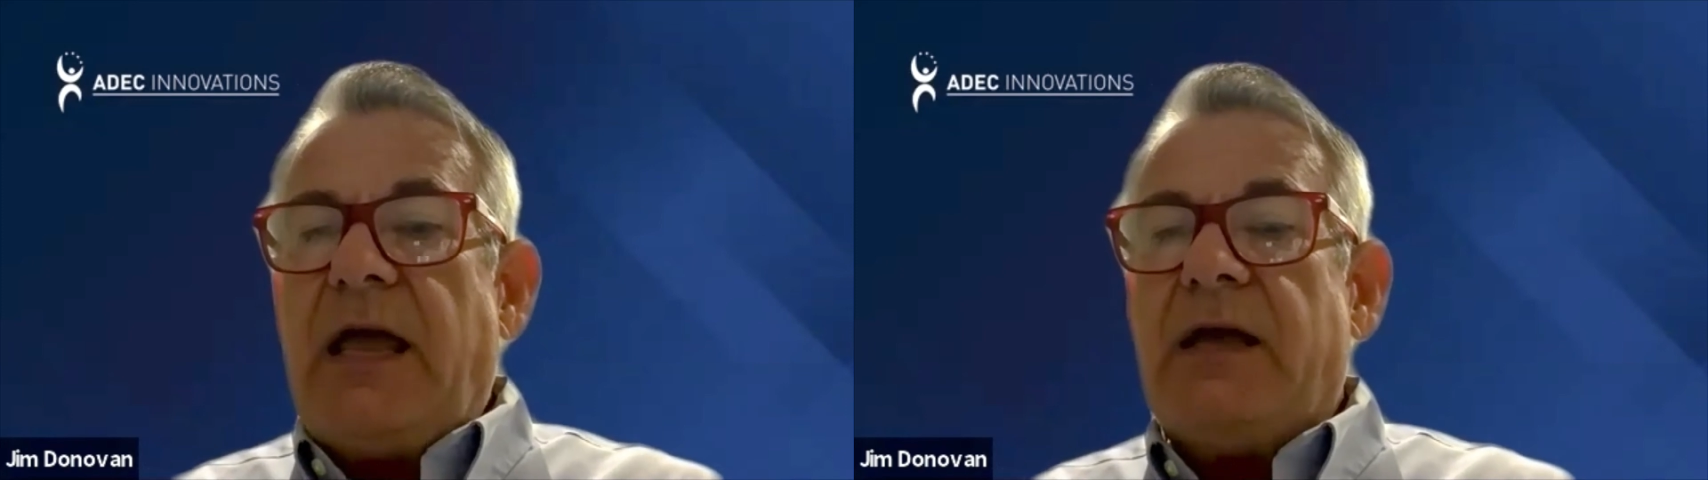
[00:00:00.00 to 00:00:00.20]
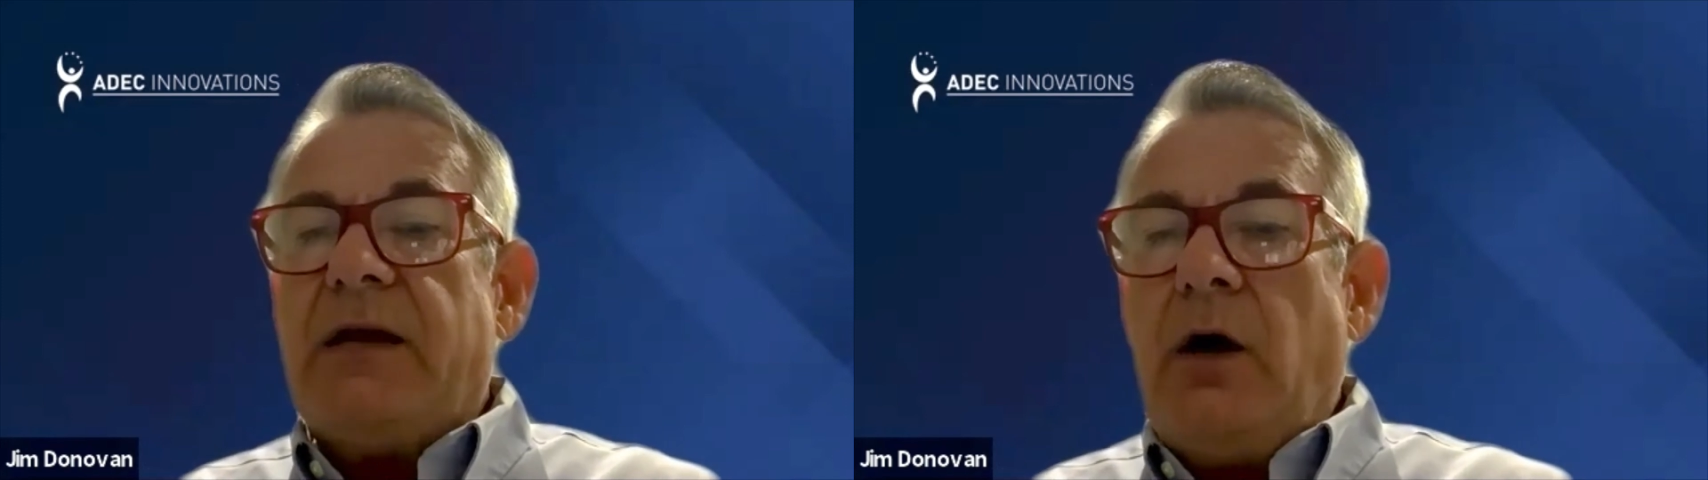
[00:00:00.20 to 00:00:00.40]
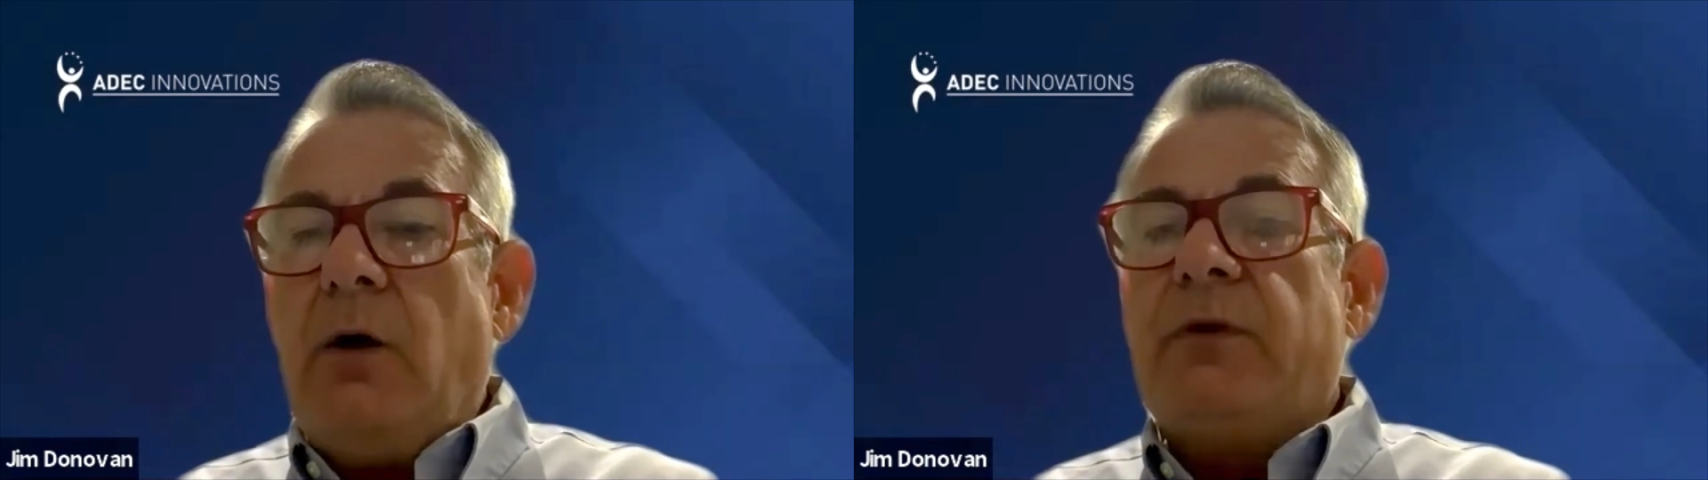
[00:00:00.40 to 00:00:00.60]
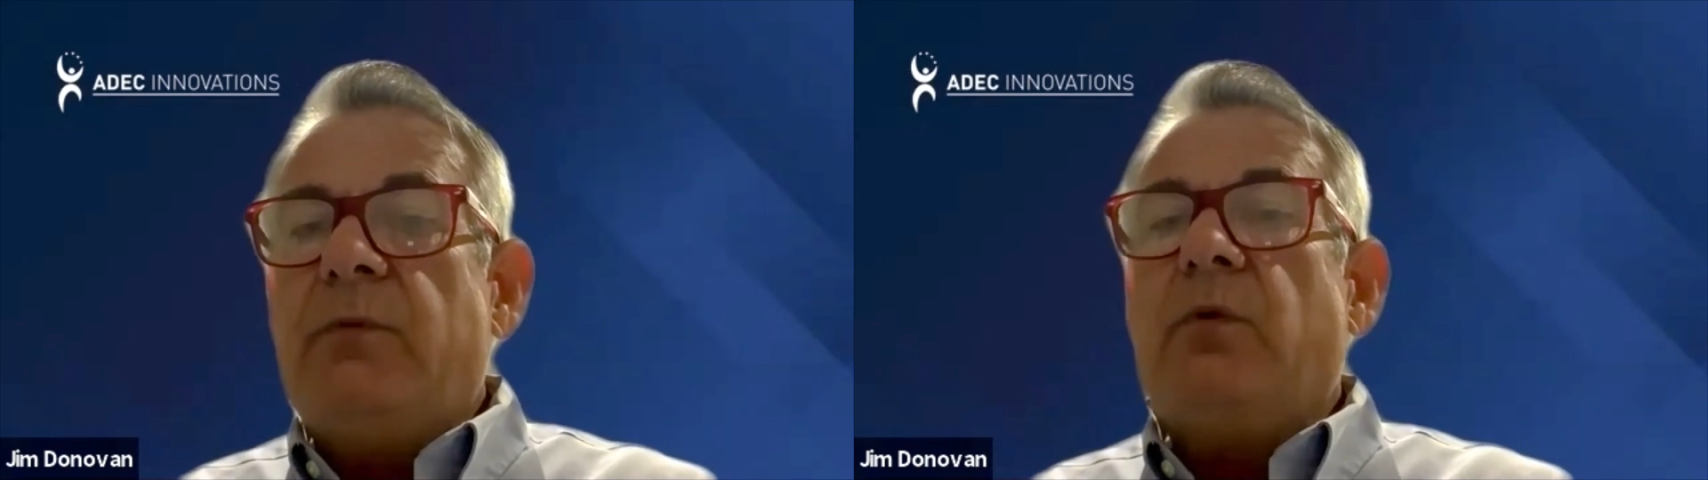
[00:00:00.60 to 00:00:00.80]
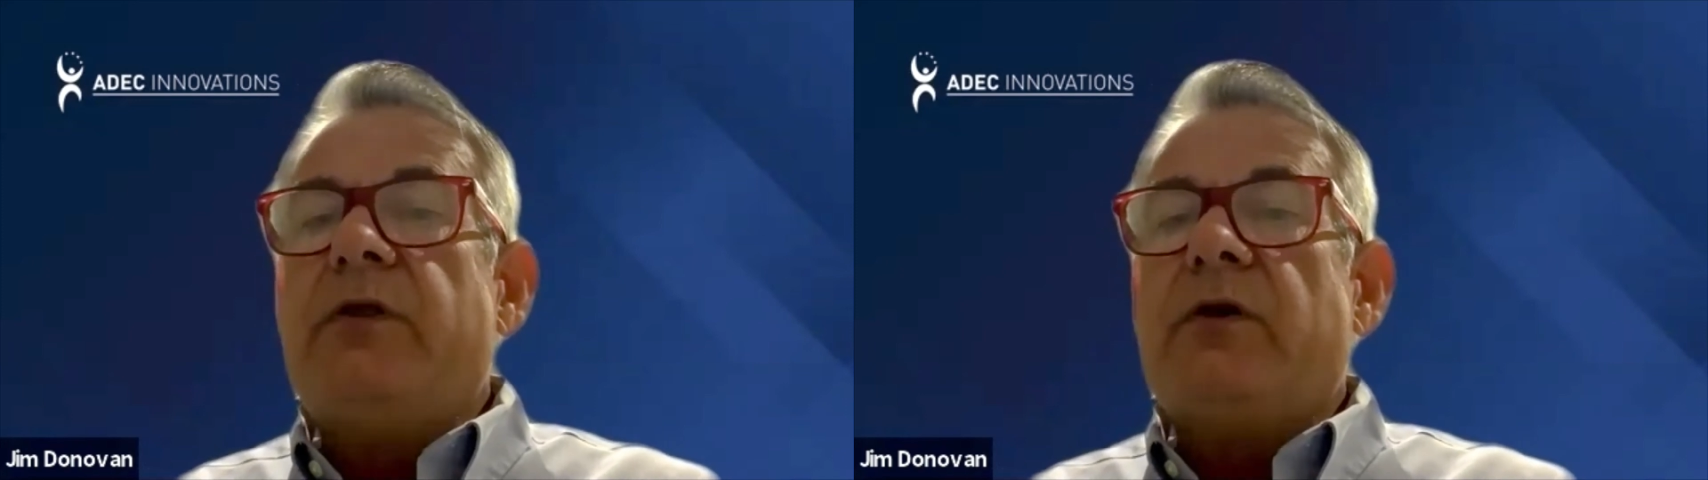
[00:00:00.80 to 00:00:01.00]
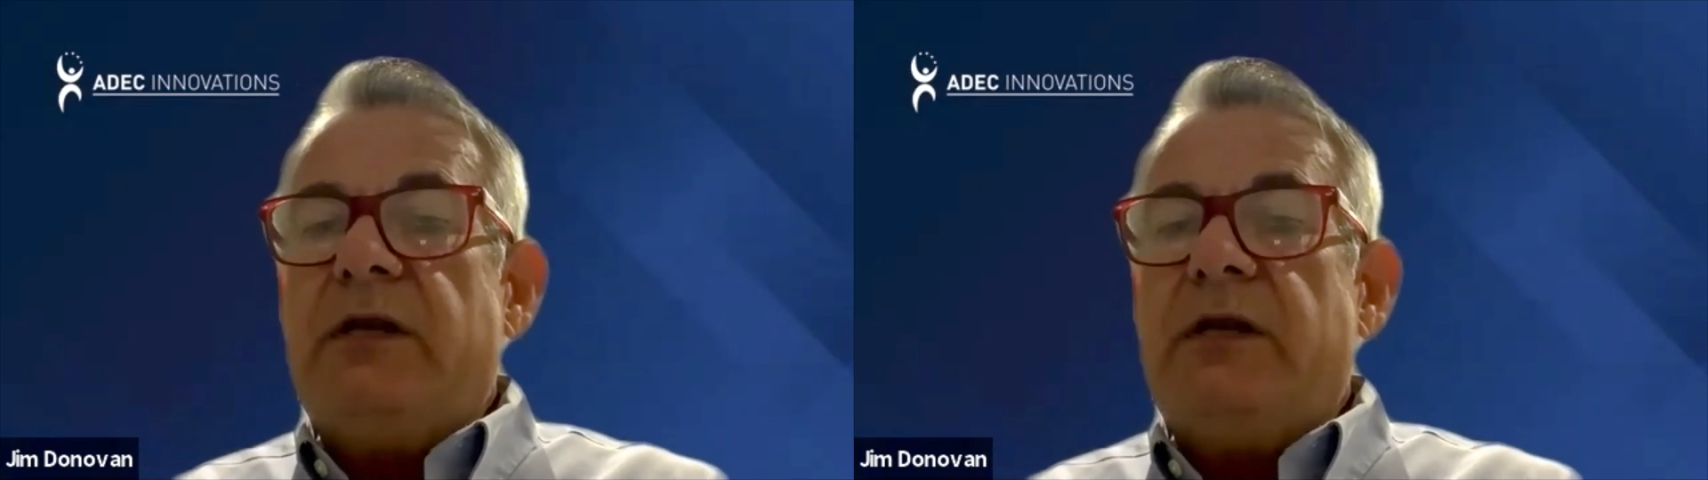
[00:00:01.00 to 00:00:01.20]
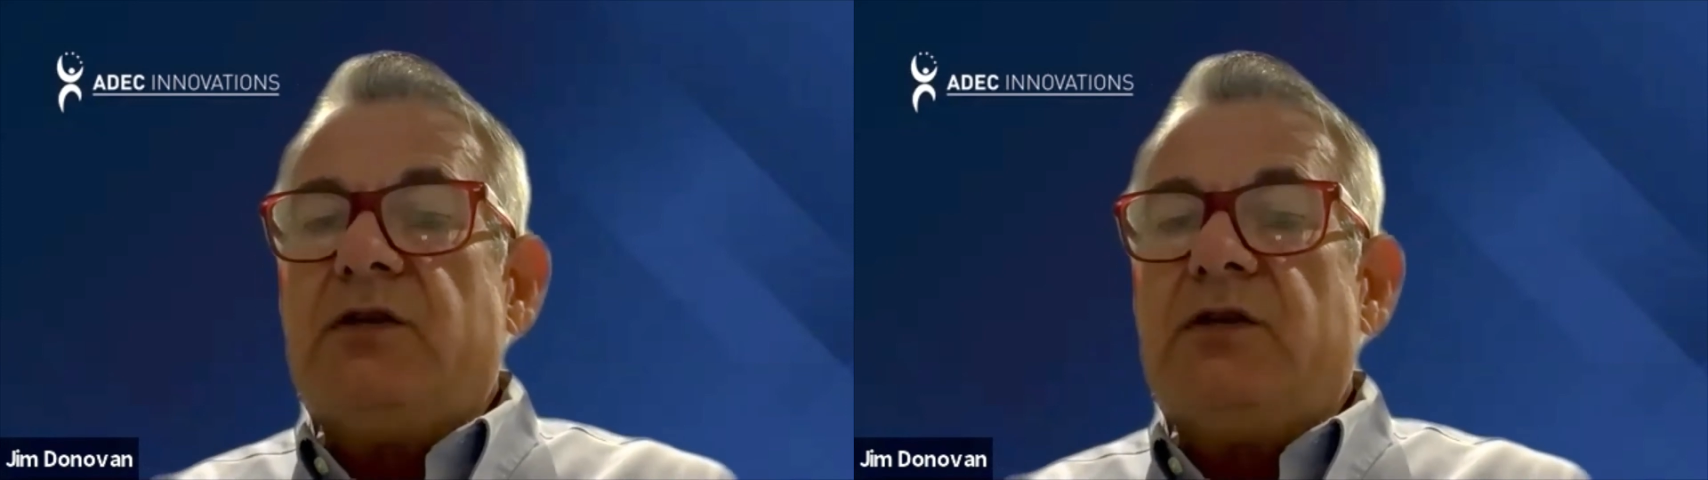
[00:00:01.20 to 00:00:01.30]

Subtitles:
and help them with their